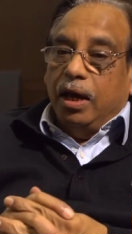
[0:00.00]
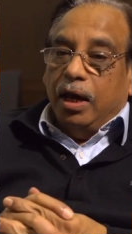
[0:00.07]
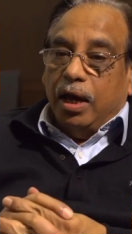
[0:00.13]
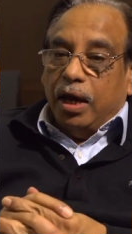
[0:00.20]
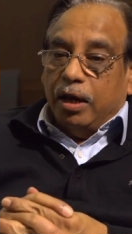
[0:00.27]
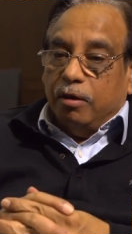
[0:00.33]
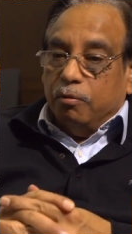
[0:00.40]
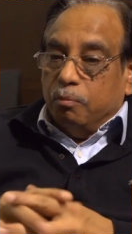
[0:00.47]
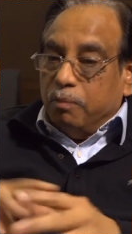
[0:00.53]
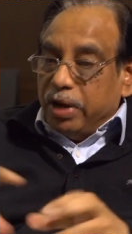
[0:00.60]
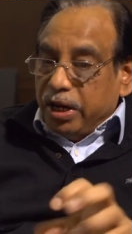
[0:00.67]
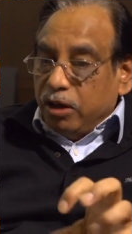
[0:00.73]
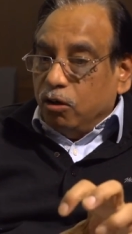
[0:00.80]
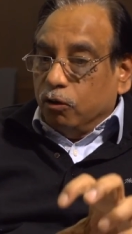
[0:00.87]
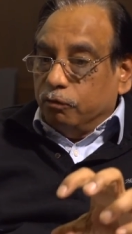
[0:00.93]
And
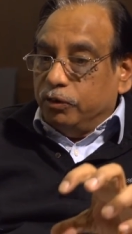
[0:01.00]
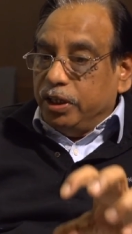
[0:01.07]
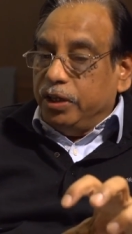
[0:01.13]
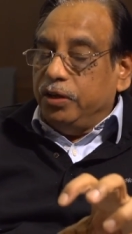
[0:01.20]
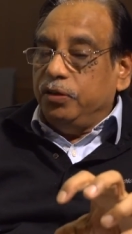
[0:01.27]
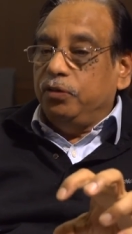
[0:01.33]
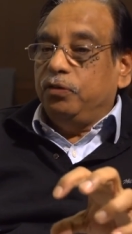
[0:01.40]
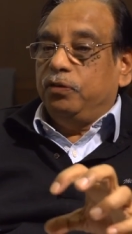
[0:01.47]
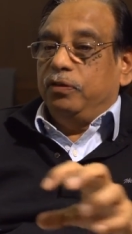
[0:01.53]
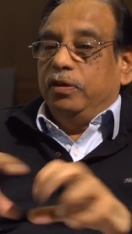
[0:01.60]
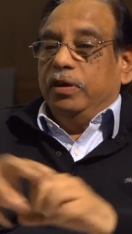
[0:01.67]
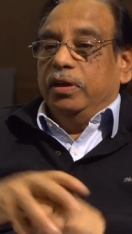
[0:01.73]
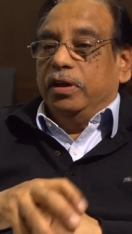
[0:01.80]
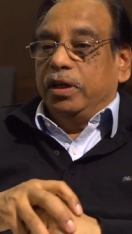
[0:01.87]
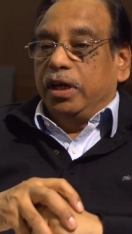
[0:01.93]
many of these
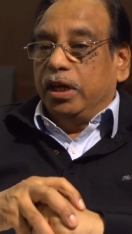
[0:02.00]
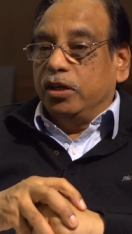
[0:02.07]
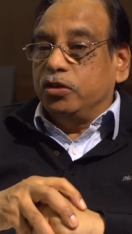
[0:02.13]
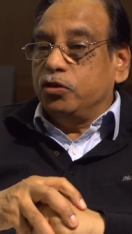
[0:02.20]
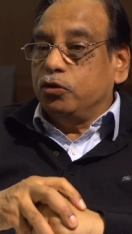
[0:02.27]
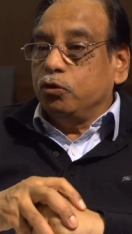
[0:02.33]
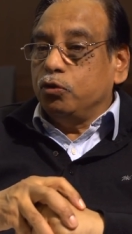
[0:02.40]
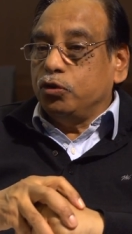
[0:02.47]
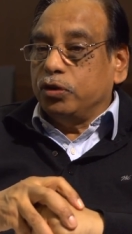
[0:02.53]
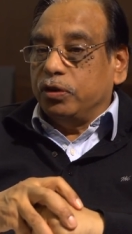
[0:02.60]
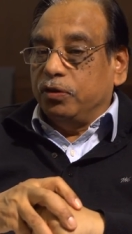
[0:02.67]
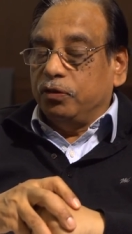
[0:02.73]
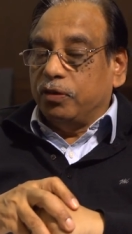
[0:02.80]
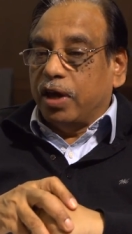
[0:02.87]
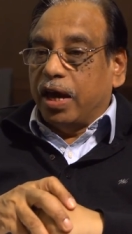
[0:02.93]

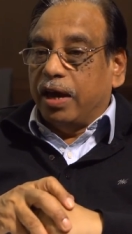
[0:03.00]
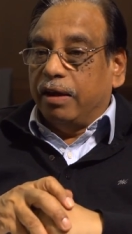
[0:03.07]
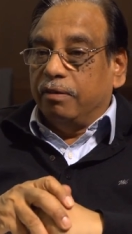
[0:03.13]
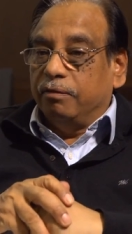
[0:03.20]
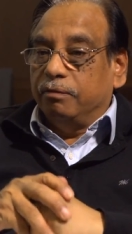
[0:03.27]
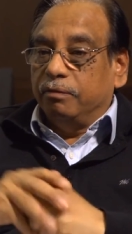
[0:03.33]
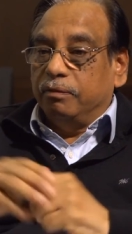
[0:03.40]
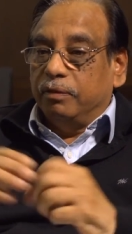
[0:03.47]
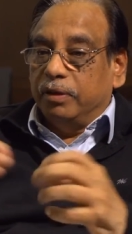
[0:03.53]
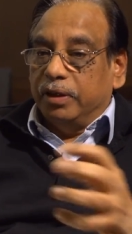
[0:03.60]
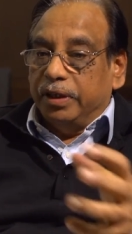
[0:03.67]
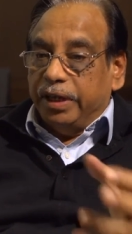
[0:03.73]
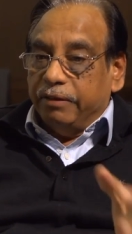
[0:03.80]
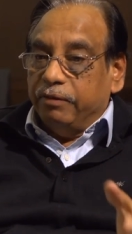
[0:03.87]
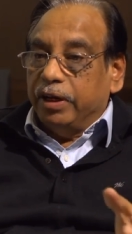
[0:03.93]
institutions have
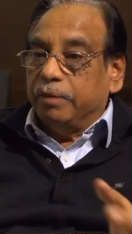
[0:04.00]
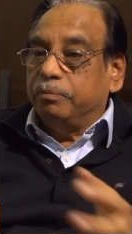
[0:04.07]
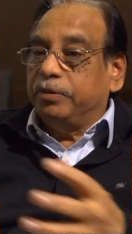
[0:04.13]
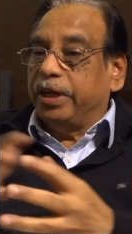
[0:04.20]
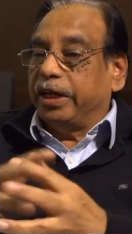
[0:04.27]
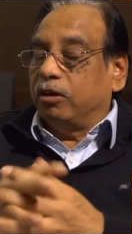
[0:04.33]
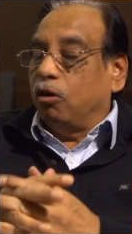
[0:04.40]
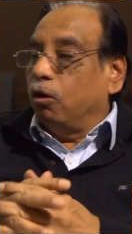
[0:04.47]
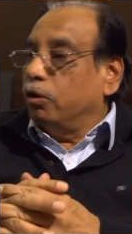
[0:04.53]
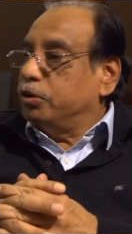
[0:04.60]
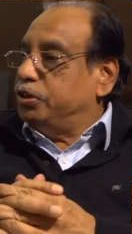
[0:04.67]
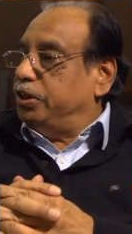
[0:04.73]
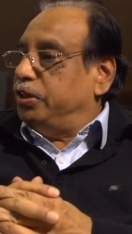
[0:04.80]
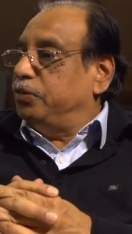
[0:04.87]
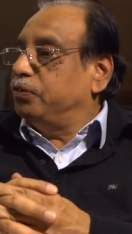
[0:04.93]
developed
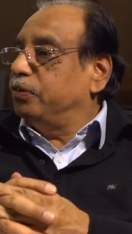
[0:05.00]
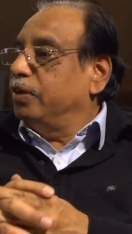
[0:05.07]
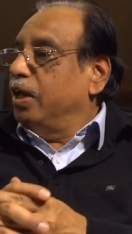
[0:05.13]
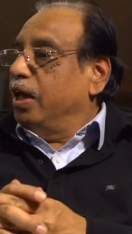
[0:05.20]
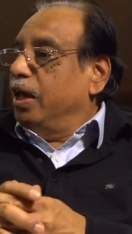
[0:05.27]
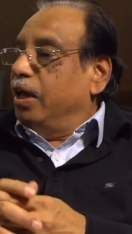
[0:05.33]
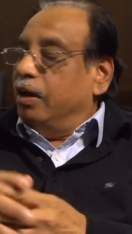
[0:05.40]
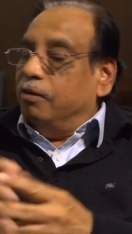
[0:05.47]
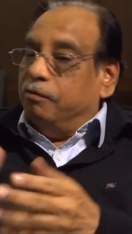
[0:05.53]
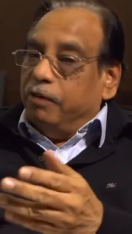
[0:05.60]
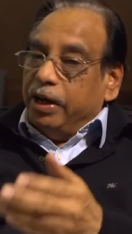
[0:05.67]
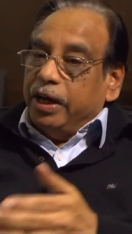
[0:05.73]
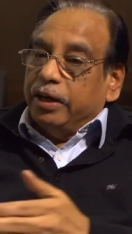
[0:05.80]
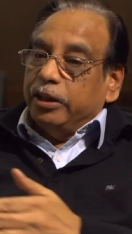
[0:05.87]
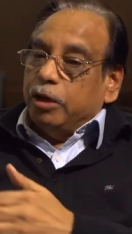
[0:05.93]
technologies
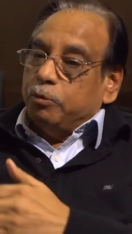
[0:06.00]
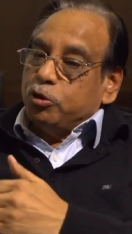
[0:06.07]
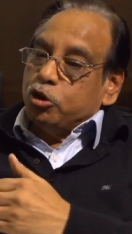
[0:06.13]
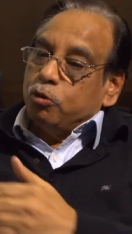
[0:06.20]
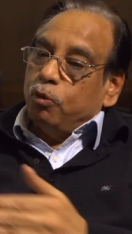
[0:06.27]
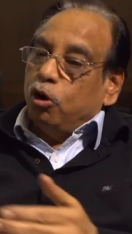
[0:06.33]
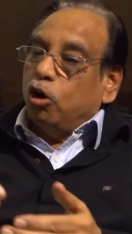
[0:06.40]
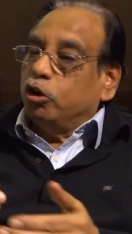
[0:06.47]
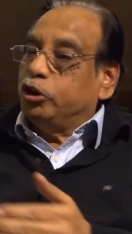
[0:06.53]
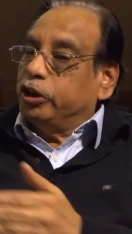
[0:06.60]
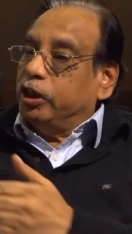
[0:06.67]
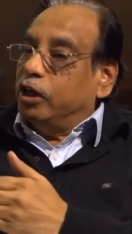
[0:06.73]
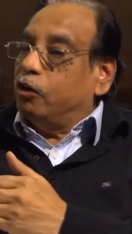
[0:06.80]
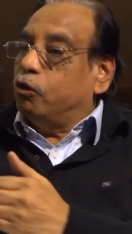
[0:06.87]
where the epistemological